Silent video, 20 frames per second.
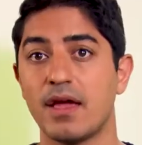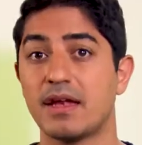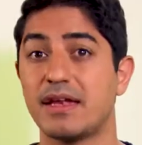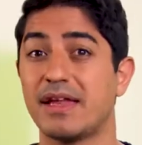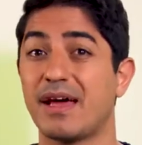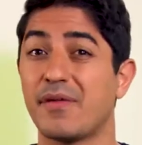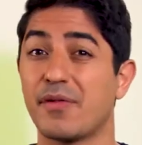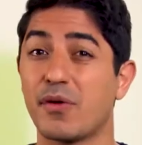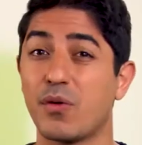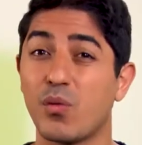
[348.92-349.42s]

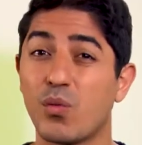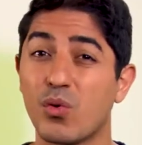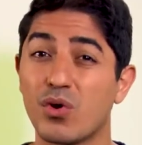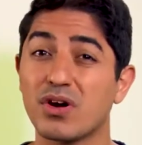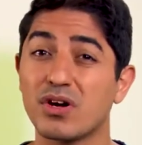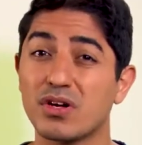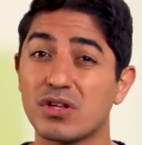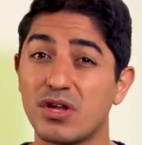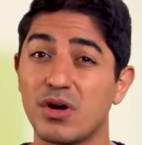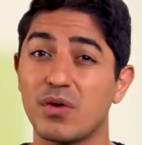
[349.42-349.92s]
Now, the
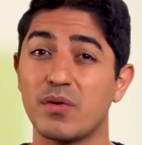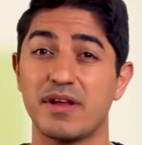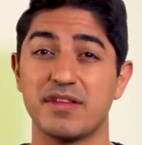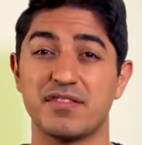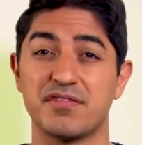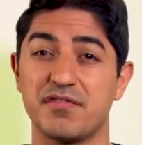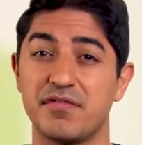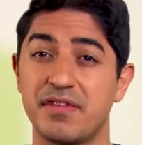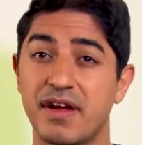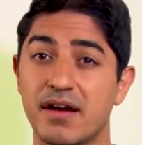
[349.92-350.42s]
workload
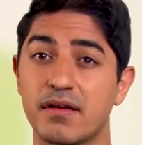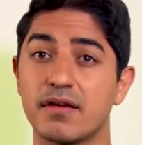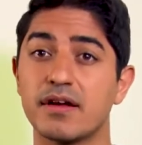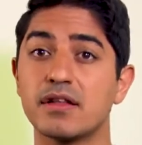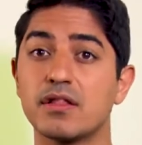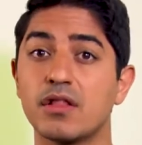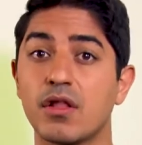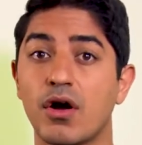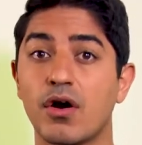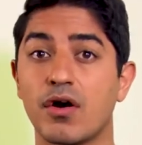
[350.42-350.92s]
is
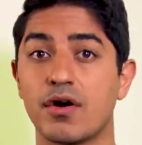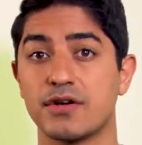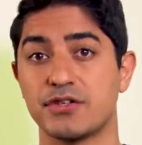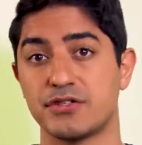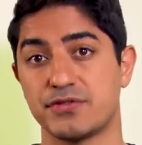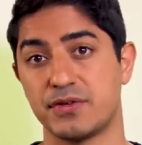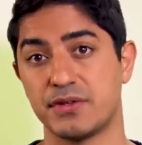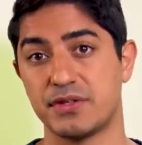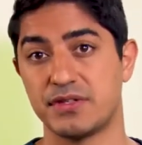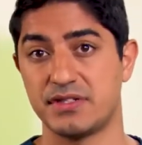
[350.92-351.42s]
very
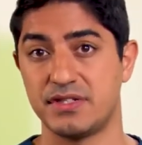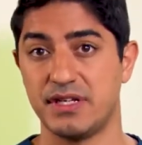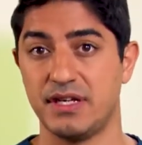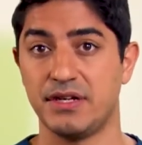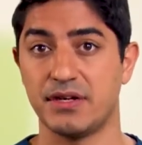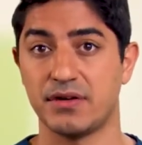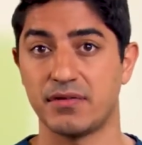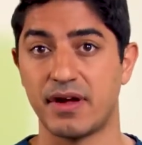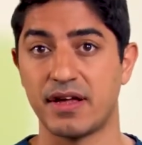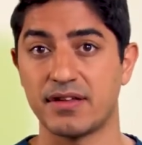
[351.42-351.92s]
large for the
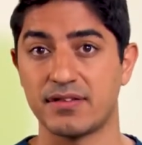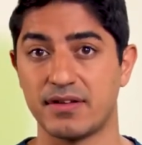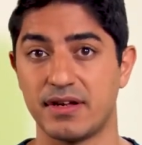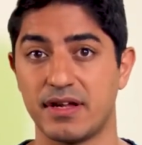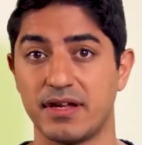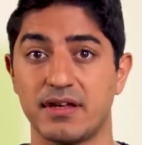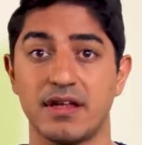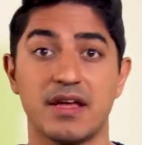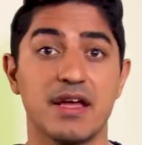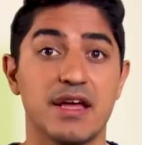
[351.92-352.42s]
senior
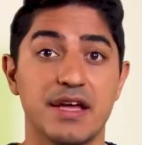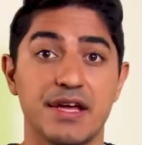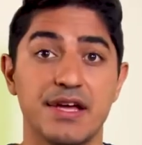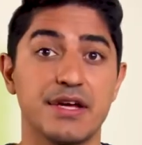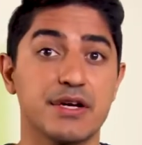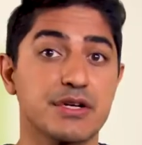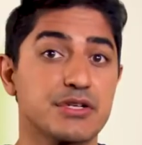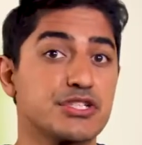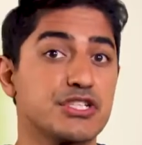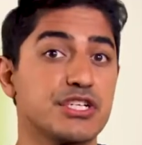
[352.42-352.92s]
resident.
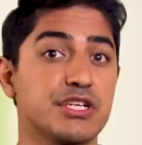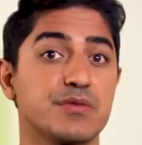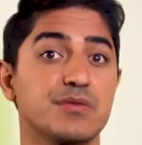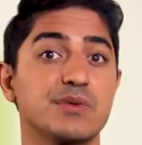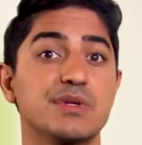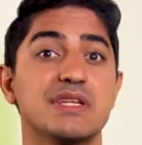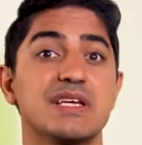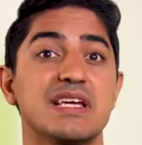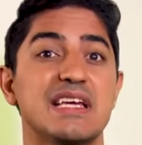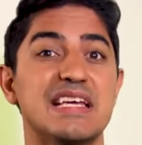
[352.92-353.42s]
He or she
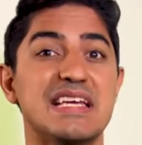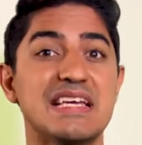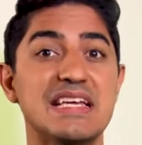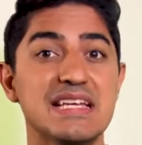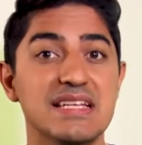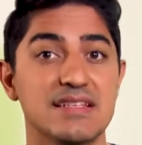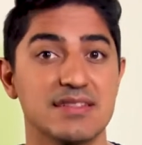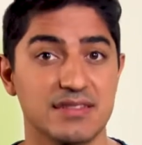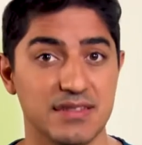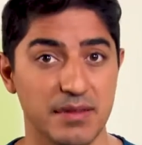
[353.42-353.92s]
really
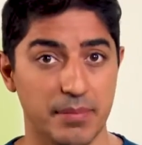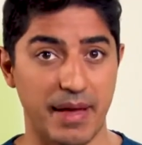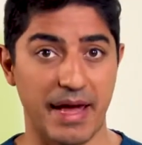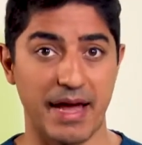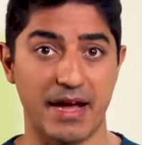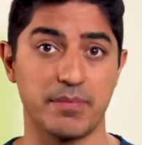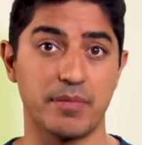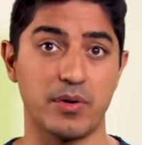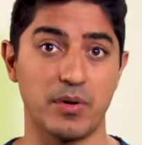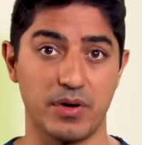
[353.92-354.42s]
is the
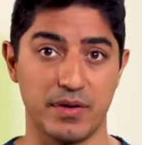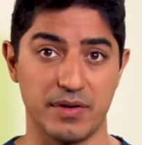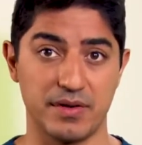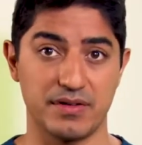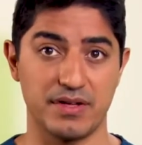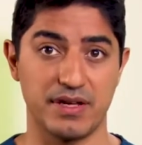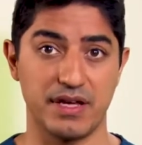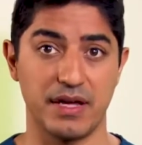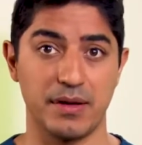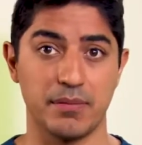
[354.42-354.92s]
backbone of the
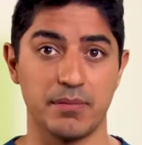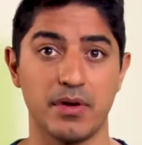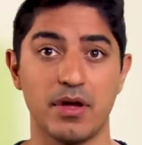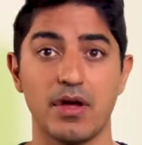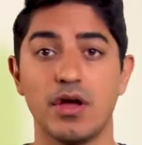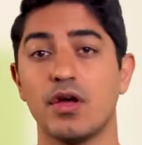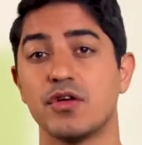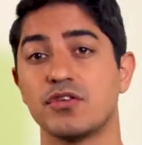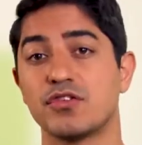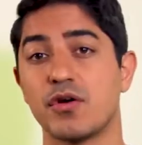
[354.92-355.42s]
team.
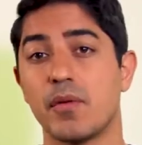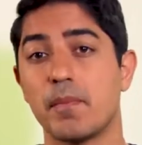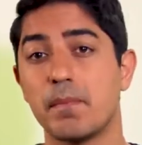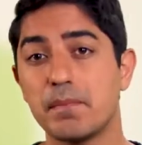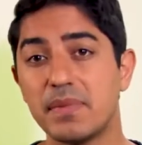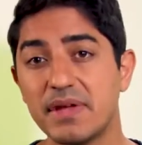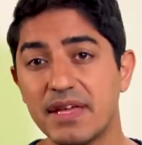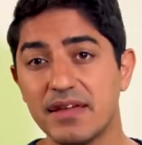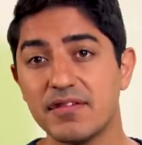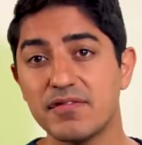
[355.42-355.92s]
So
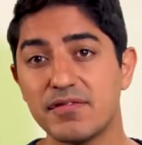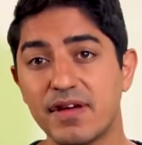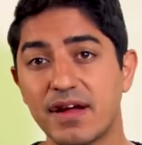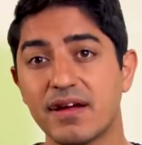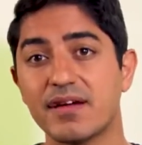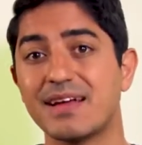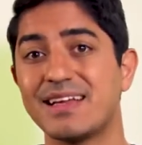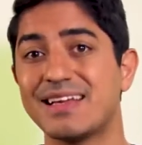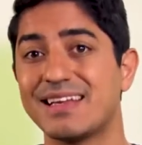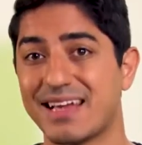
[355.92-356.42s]
be
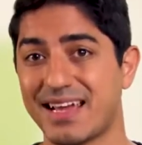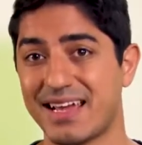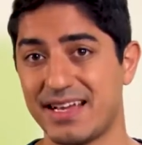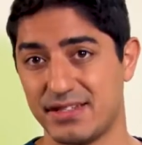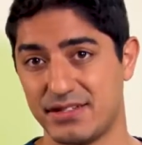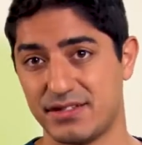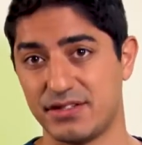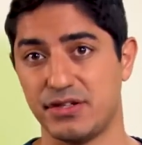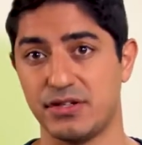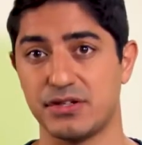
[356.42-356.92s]
very
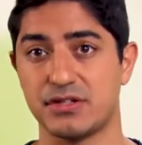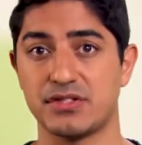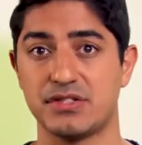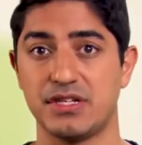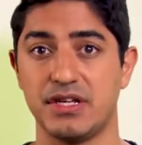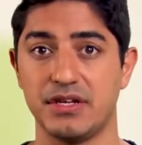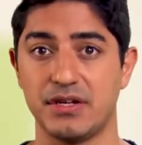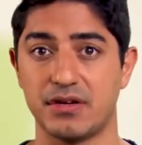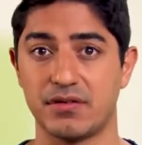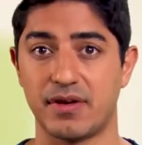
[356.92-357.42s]
nice to your
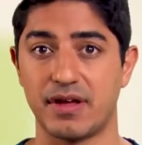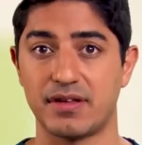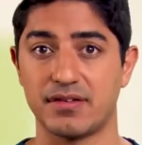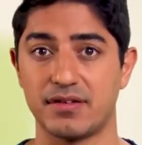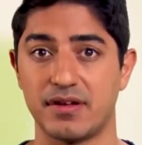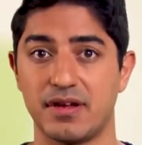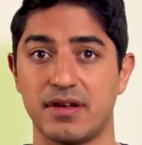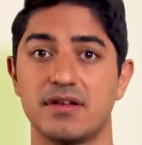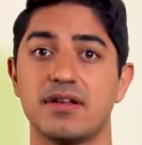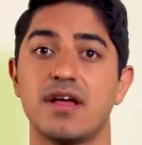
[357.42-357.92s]
senior
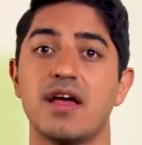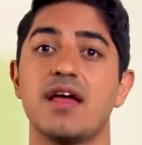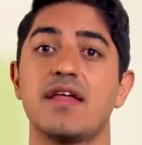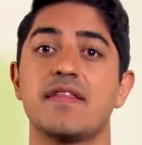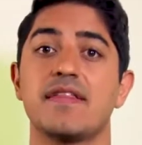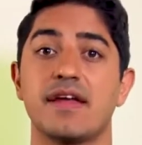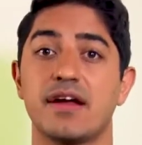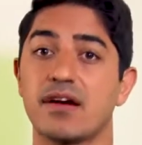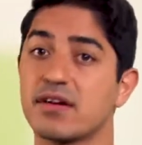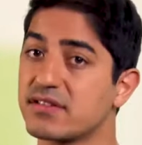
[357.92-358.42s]
resident.
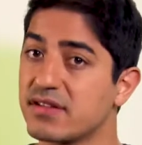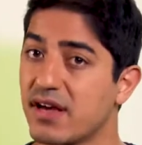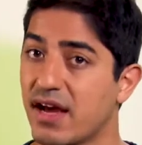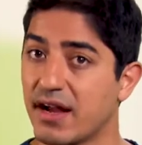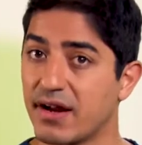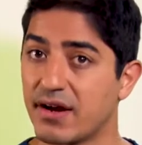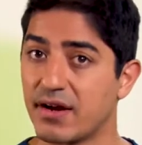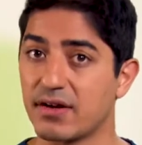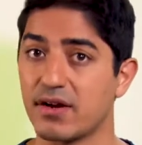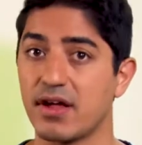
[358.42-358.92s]
They are
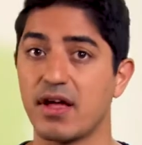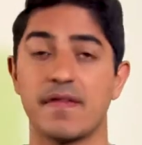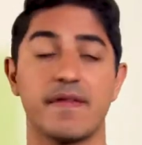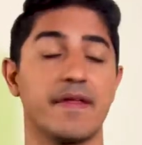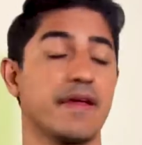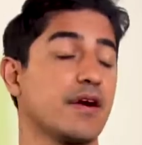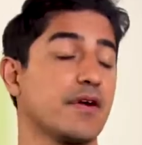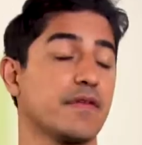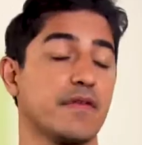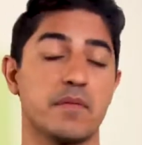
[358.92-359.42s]
tired,
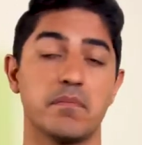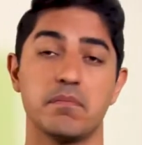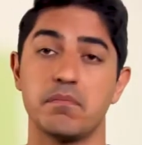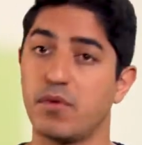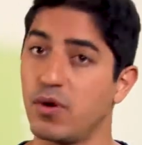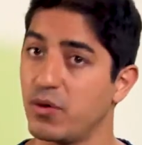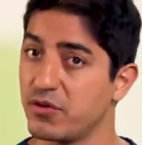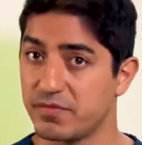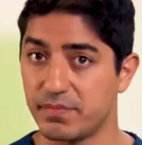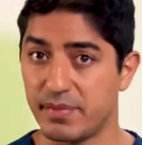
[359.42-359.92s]
they are the
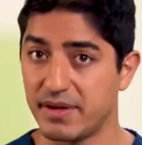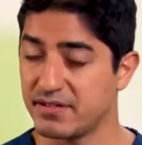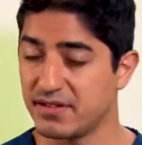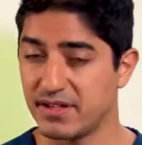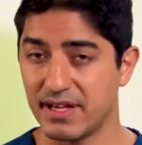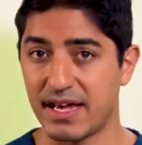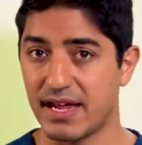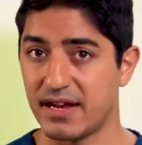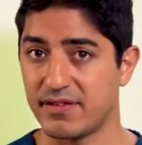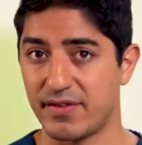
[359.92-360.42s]
most
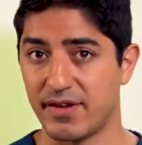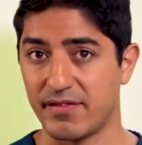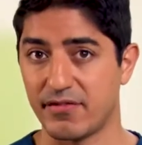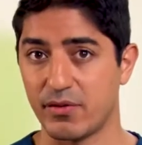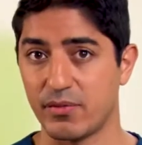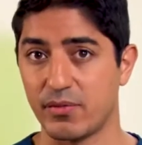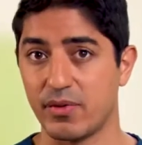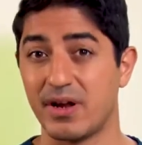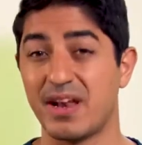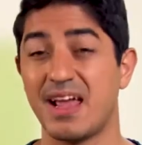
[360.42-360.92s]
busy out of
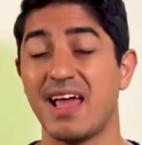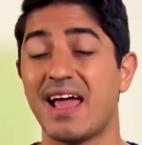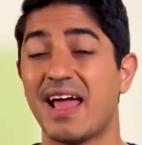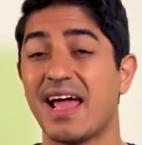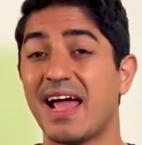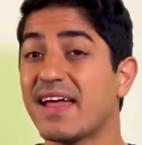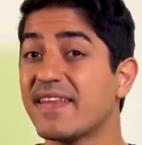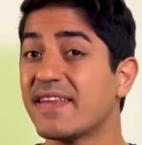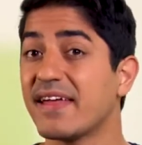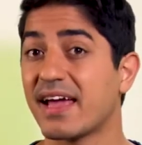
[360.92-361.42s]
everyone,
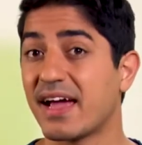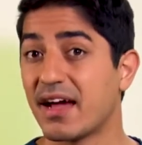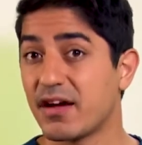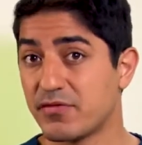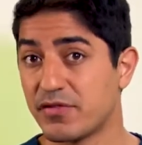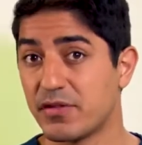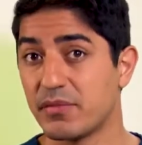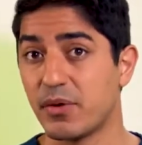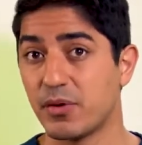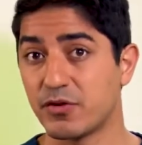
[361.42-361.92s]
and they
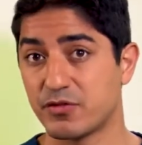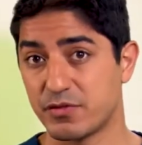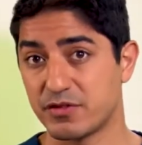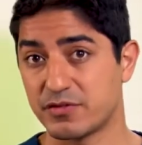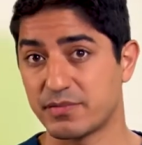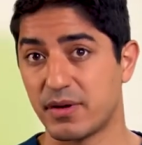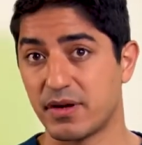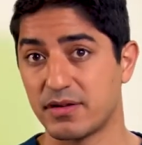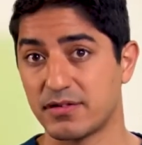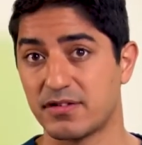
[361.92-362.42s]
have the most
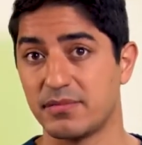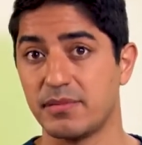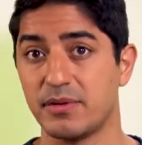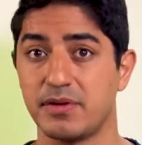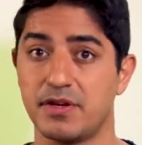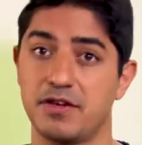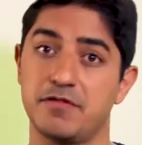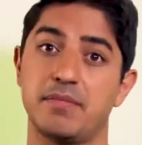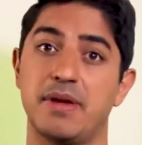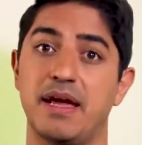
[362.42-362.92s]

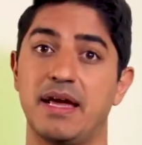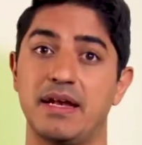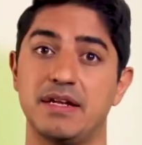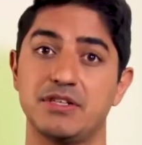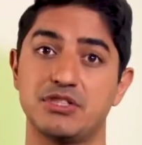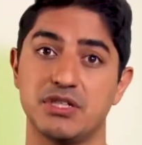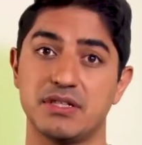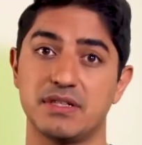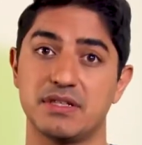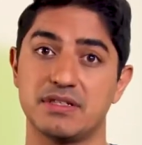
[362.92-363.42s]
responsibility of
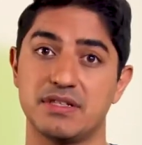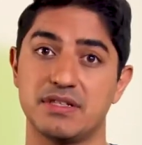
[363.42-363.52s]
managing the